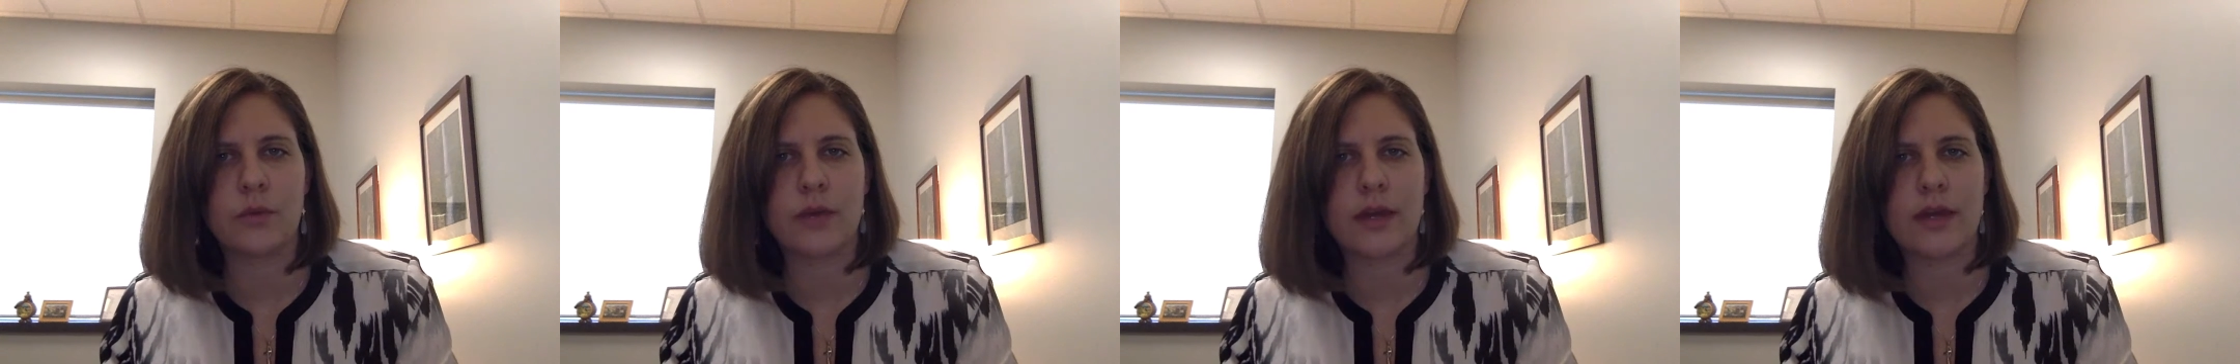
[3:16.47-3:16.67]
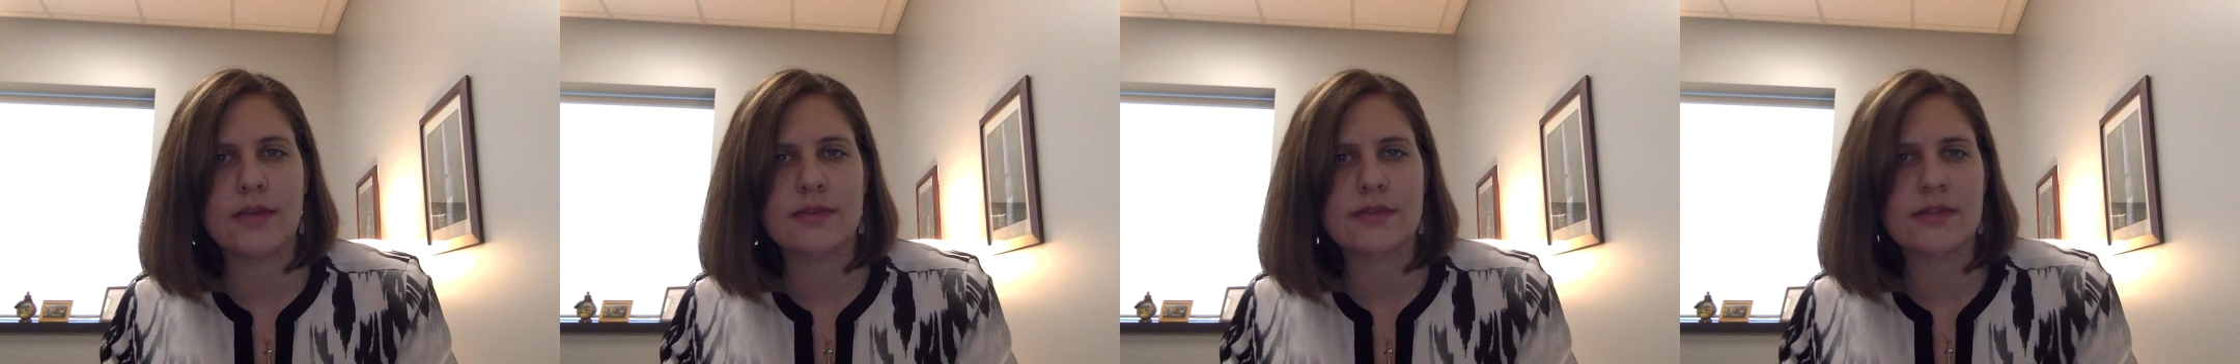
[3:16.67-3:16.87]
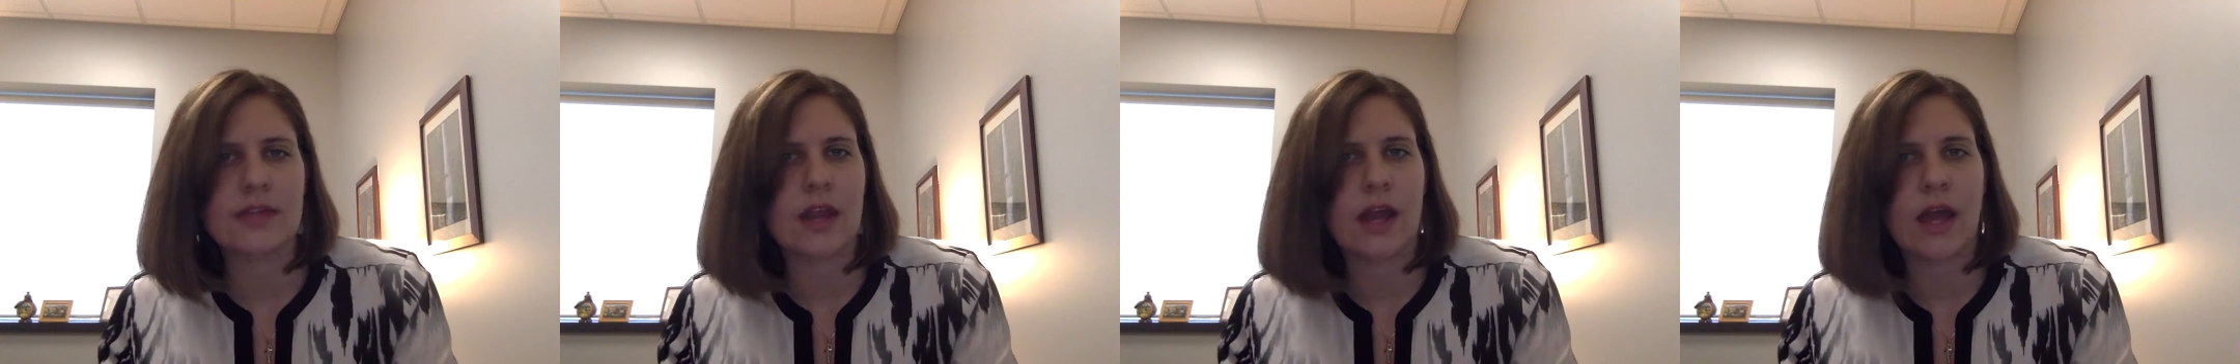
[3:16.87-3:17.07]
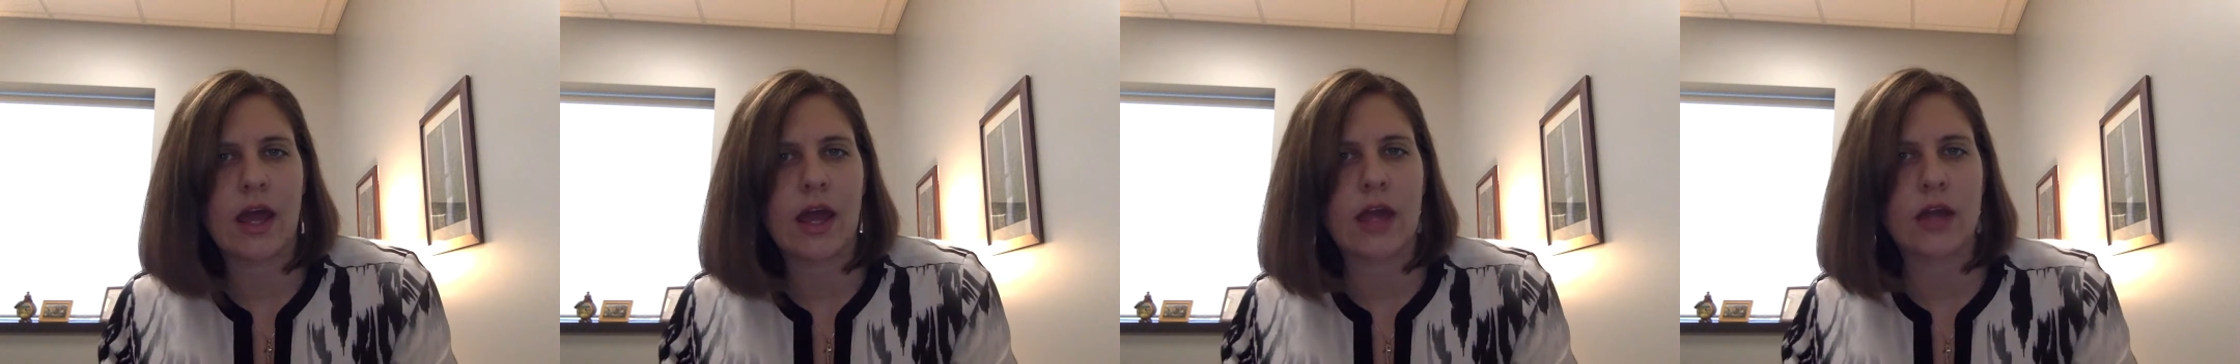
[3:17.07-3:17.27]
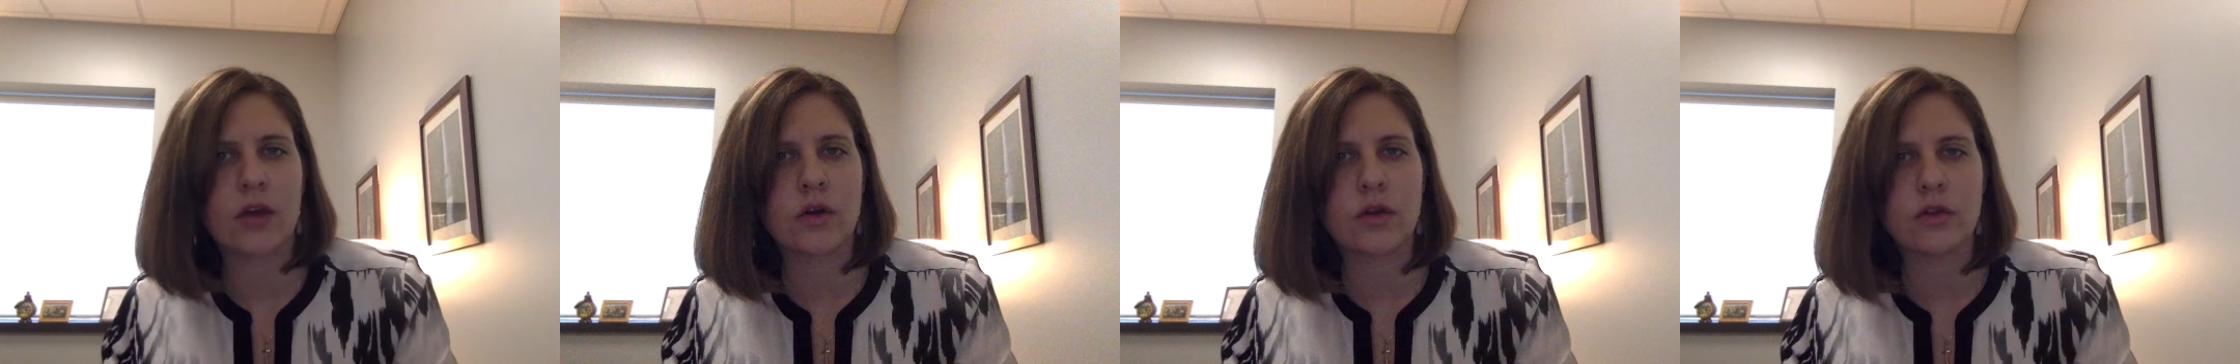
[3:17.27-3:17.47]
ways that
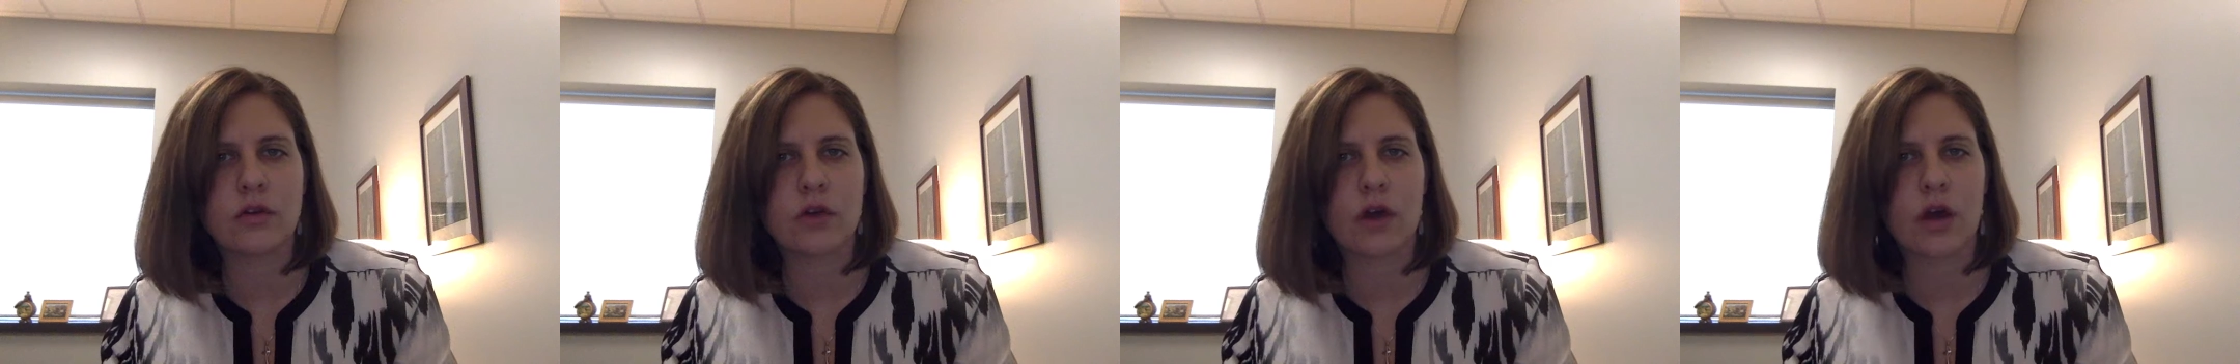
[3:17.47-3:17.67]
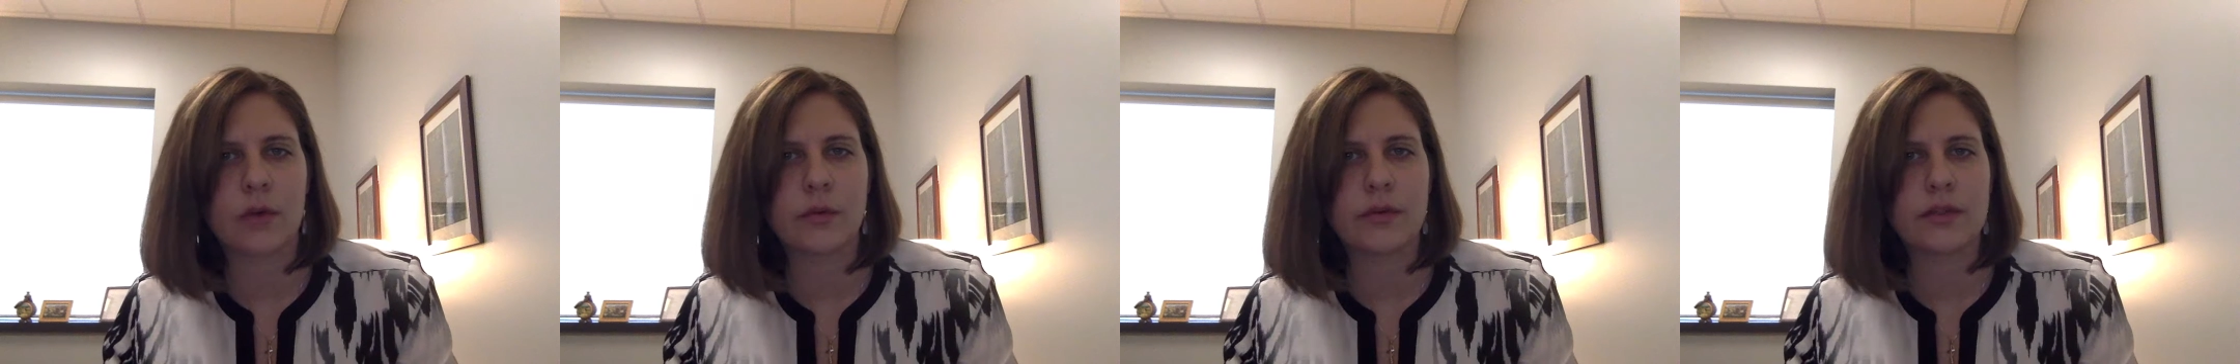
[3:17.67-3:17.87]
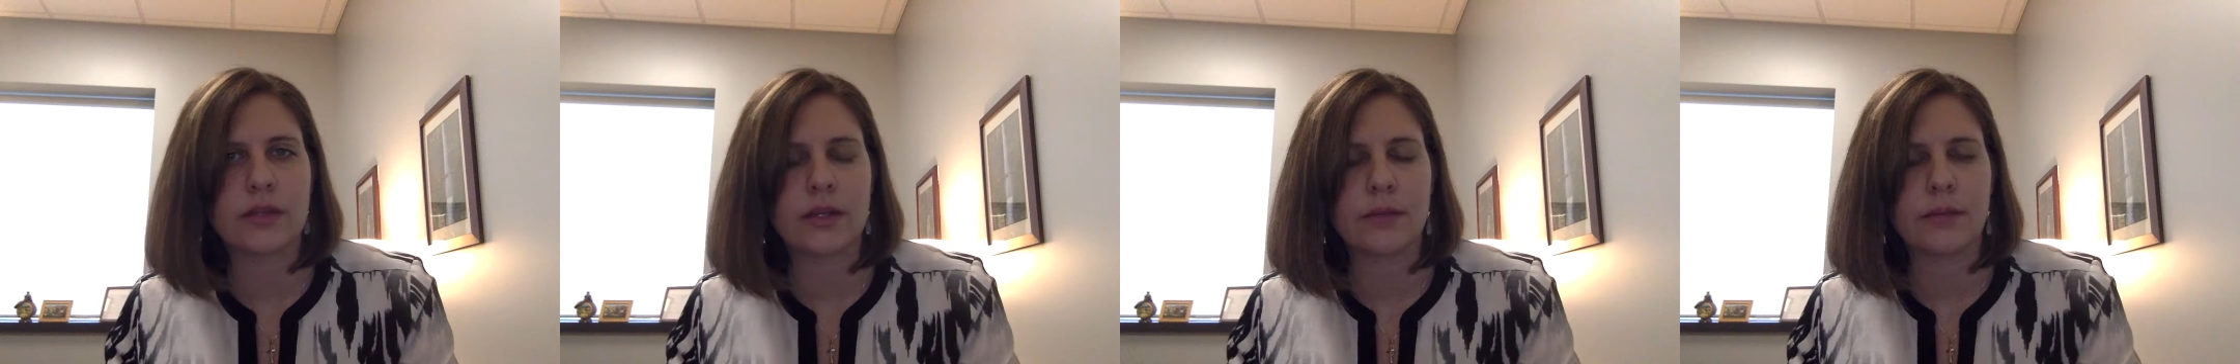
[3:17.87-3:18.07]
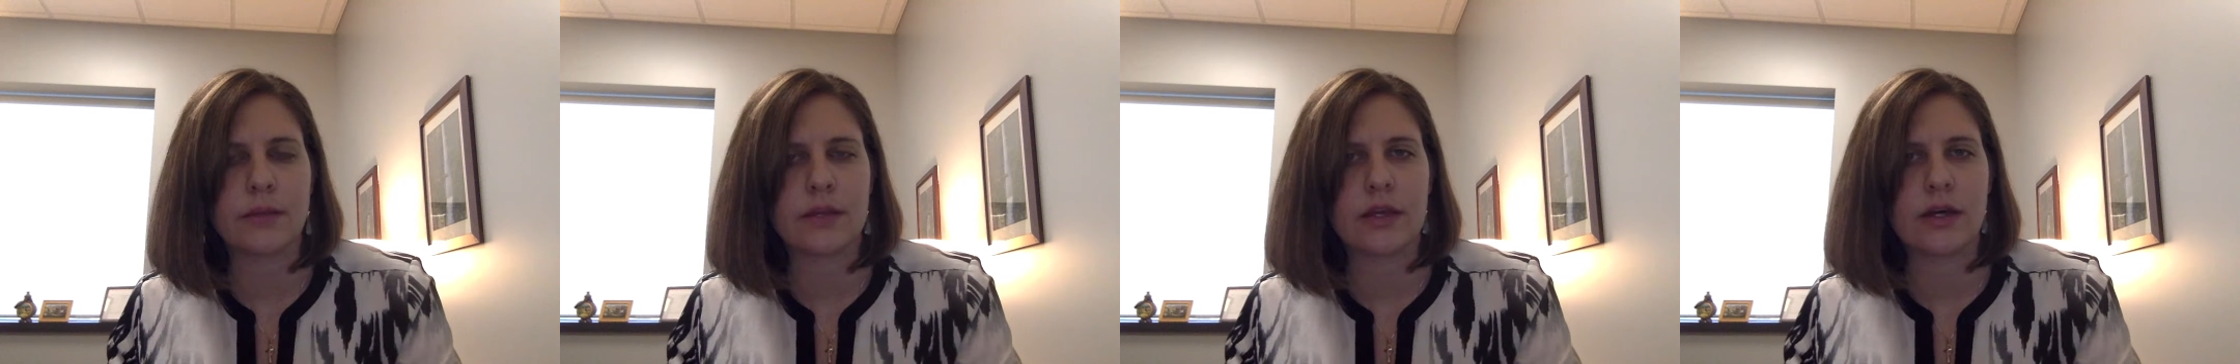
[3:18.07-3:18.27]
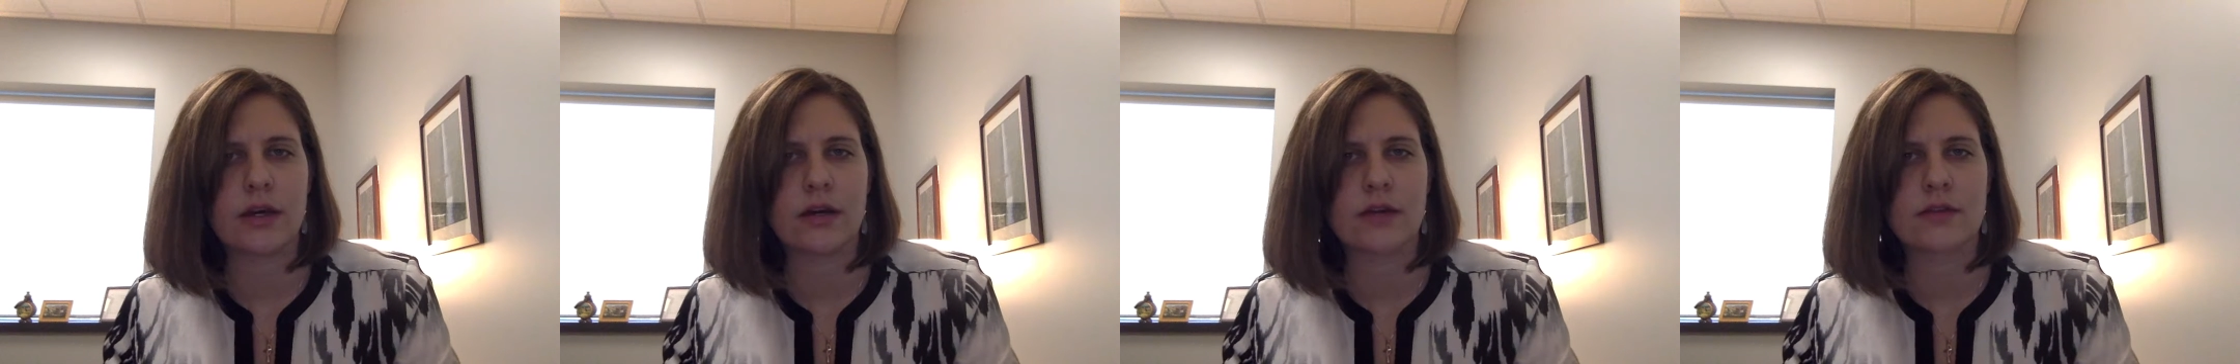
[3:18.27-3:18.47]
I couldn't talk with
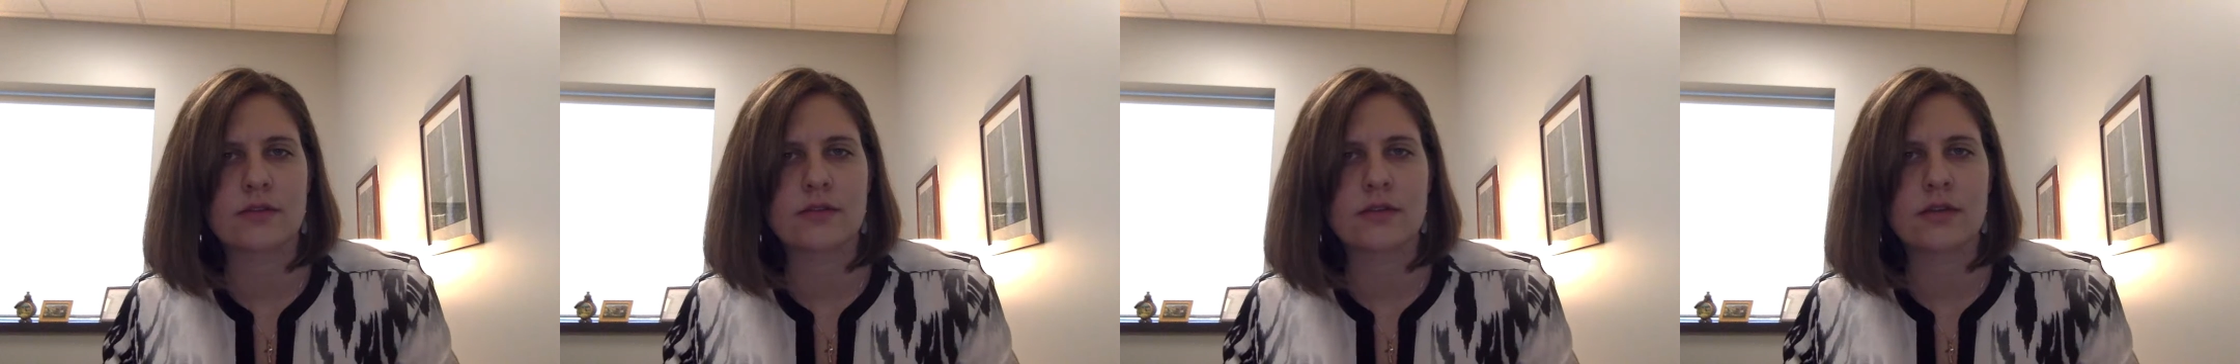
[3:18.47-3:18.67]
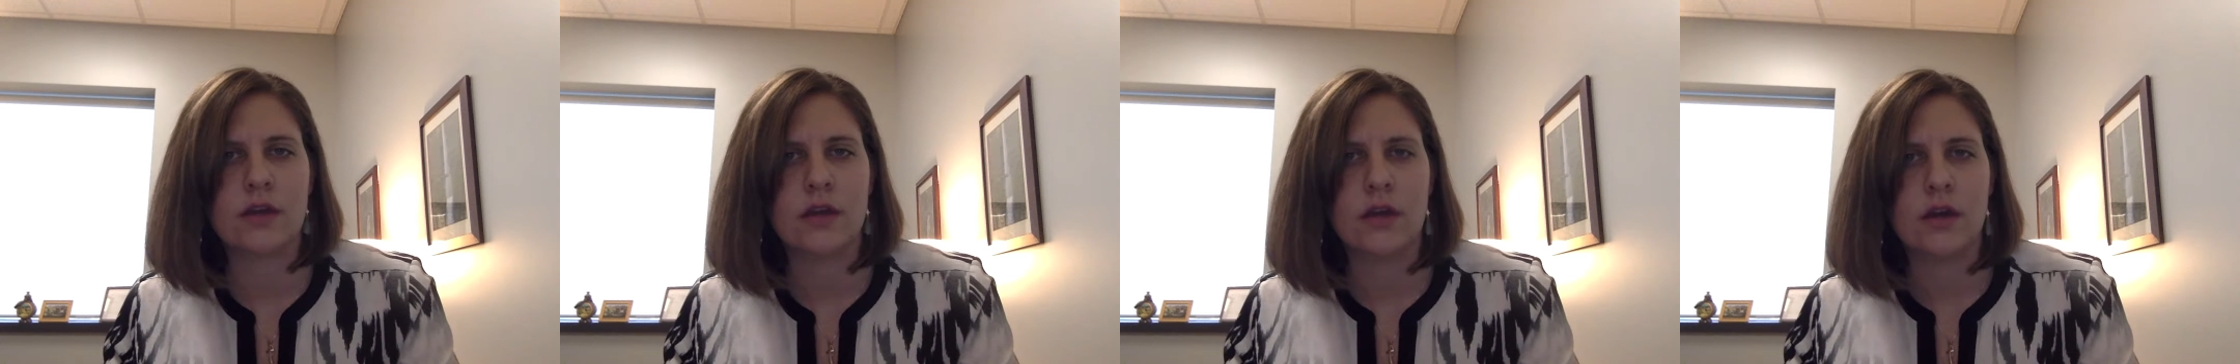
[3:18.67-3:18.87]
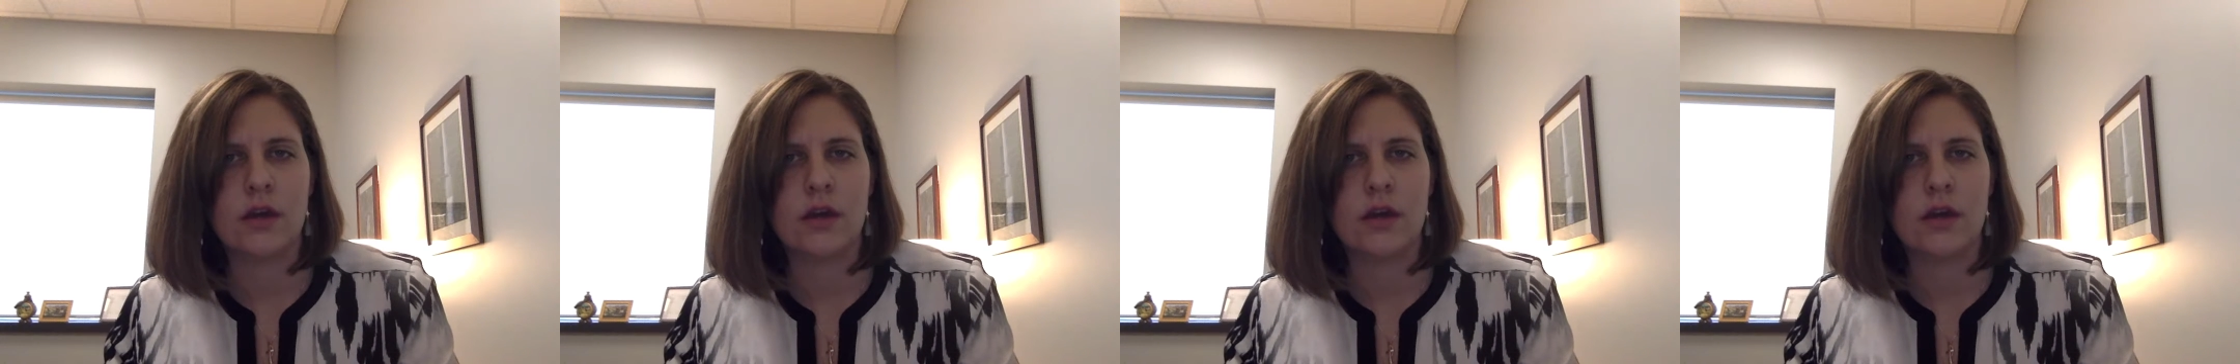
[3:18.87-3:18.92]
anybody else.